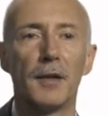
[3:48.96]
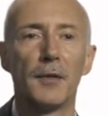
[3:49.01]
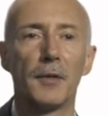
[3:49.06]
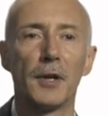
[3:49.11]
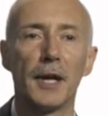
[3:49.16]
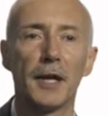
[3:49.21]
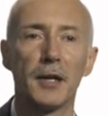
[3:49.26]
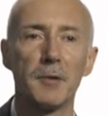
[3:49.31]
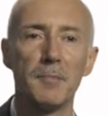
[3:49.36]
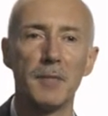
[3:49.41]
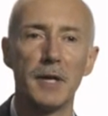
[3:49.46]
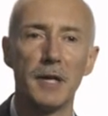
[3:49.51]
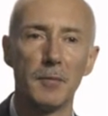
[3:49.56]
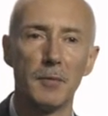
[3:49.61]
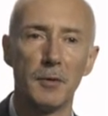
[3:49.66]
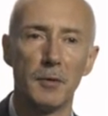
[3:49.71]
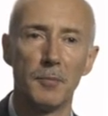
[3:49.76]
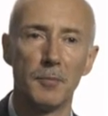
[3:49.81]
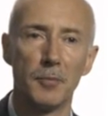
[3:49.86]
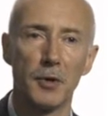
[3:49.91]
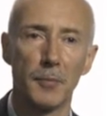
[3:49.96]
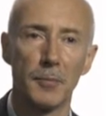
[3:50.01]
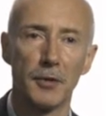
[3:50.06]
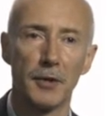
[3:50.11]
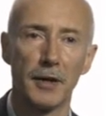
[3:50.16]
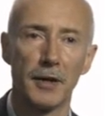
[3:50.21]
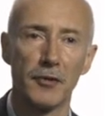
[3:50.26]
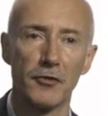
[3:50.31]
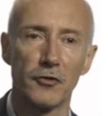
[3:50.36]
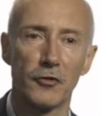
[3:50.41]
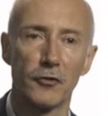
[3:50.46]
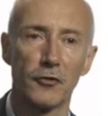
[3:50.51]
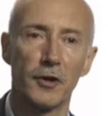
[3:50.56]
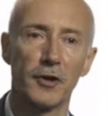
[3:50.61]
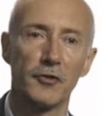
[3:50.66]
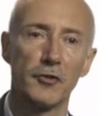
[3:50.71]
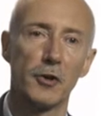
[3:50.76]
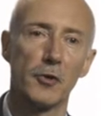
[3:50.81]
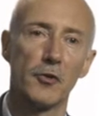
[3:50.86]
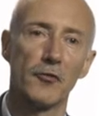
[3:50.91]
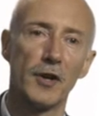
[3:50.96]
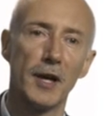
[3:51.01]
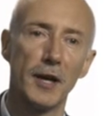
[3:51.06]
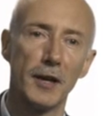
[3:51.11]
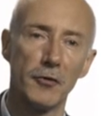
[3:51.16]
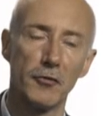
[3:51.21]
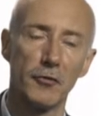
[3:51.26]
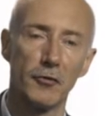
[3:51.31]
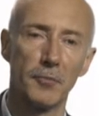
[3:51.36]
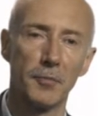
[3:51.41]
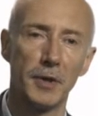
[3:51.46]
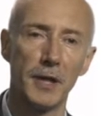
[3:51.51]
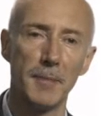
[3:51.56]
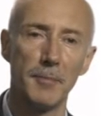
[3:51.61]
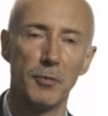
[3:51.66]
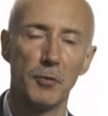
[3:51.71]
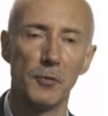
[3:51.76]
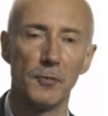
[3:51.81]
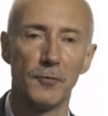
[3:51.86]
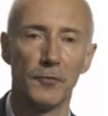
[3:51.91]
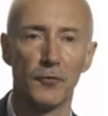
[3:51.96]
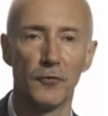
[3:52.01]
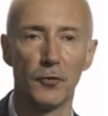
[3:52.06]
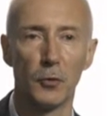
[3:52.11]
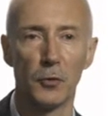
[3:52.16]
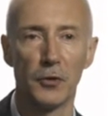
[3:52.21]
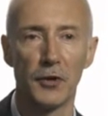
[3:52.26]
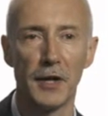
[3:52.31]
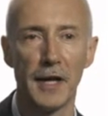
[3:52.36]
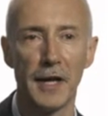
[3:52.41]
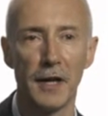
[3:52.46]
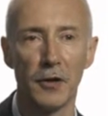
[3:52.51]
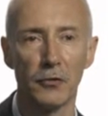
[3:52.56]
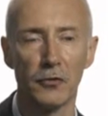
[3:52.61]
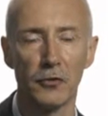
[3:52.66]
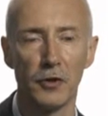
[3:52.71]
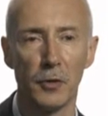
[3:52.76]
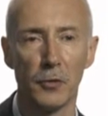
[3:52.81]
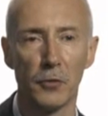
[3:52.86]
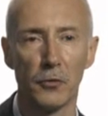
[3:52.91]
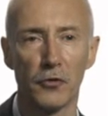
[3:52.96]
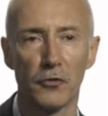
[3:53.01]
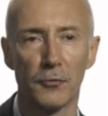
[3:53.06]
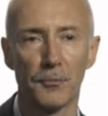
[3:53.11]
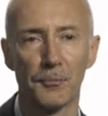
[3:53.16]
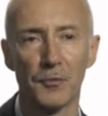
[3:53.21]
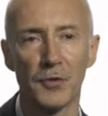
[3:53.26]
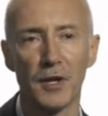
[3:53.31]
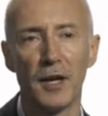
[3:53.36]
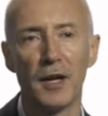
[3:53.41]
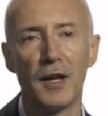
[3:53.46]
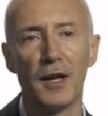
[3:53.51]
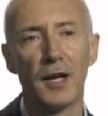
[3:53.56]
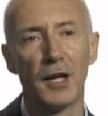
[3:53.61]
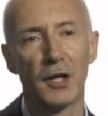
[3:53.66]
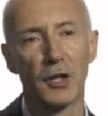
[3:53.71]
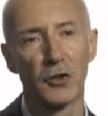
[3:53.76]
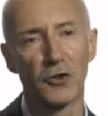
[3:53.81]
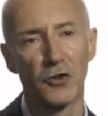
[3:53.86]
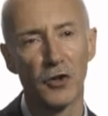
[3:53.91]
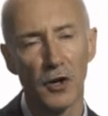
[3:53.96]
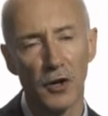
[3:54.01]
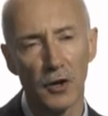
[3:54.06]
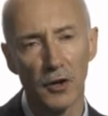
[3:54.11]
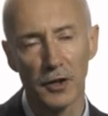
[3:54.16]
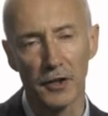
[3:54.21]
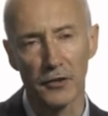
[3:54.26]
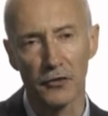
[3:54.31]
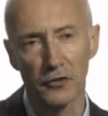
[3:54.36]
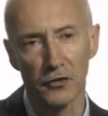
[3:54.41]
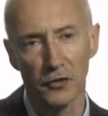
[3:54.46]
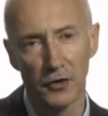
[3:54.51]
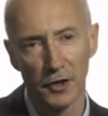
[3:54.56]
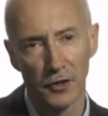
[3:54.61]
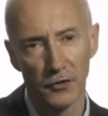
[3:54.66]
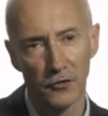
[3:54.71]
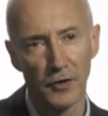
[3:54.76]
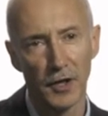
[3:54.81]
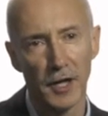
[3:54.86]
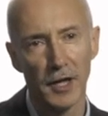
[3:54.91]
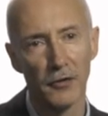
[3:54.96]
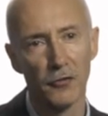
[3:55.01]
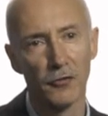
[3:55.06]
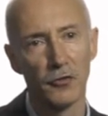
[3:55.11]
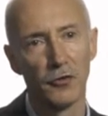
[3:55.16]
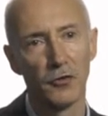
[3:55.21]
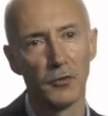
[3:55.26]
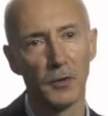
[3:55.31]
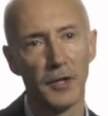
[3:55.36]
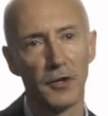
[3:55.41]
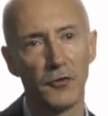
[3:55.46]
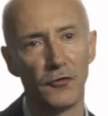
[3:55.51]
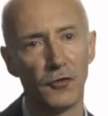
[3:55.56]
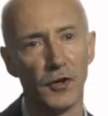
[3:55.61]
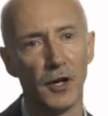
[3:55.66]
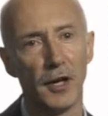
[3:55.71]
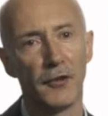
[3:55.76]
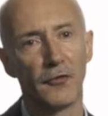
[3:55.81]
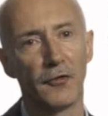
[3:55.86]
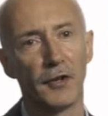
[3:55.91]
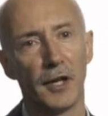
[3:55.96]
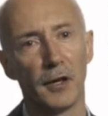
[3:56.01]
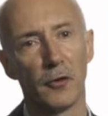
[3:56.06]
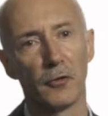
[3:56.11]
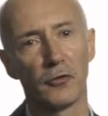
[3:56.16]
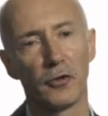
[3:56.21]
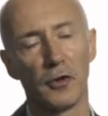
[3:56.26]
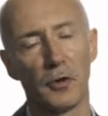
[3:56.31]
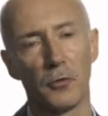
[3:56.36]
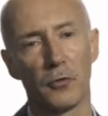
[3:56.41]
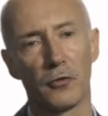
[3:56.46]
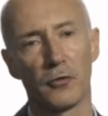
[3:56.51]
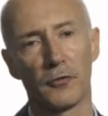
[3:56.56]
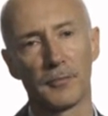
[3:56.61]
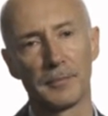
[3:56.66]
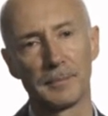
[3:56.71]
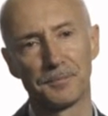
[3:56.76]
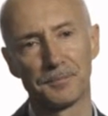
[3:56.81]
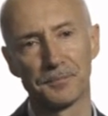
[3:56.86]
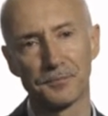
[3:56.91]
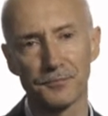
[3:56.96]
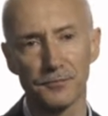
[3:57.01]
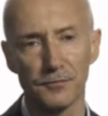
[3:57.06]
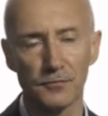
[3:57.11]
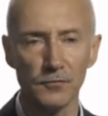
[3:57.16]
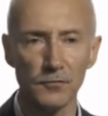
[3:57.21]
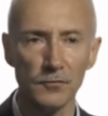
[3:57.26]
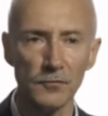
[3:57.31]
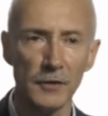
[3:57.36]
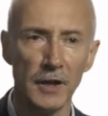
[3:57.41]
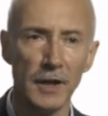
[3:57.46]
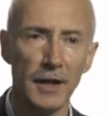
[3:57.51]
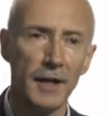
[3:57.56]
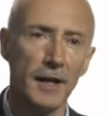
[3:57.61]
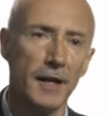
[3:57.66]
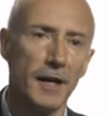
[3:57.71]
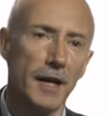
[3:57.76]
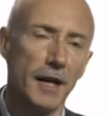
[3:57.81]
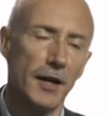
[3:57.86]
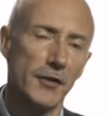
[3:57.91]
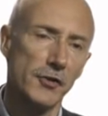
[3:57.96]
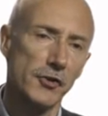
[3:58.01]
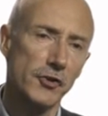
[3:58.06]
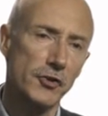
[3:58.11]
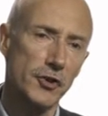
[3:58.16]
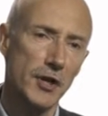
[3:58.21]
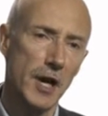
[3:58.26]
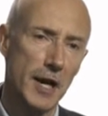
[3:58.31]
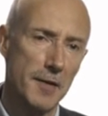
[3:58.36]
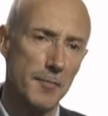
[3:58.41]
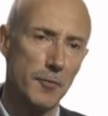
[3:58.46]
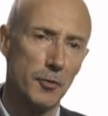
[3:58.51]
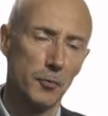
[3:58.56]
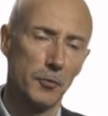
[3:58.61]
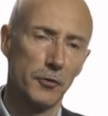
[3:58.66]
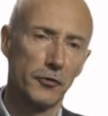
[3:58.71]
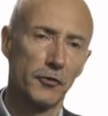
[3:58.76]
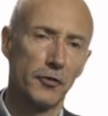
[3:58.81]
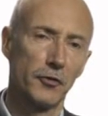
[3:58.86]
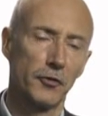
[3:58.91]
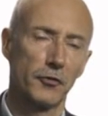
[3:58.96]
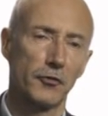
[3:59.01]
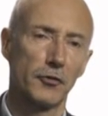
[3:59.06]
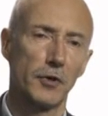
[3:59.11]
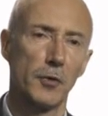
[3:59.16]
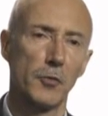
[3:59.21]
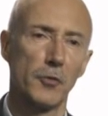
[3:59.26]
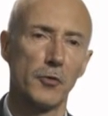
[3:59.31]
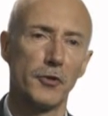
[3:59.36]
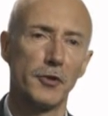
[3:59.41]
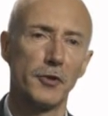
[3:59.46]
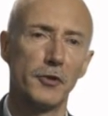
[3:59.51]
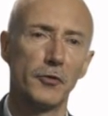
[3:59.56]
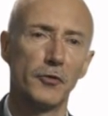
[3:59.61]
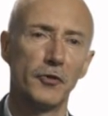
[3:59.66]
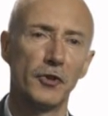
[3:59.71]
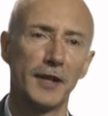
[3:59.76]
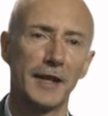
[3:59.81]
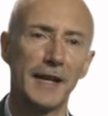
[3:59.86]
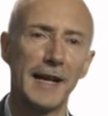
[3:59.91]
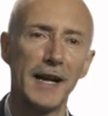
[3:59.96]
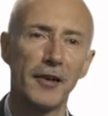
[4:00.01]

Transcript: They had a minimum population threshold of 100 people and 40 households, and a target size of 125 households. And the shape was controlled using an